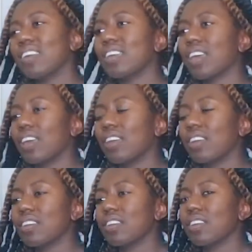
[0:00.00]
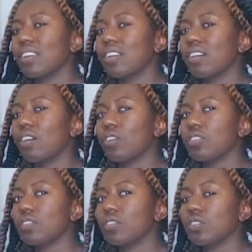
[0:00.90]
did he get
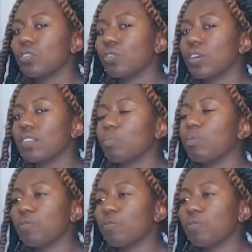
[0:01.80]
all these good grades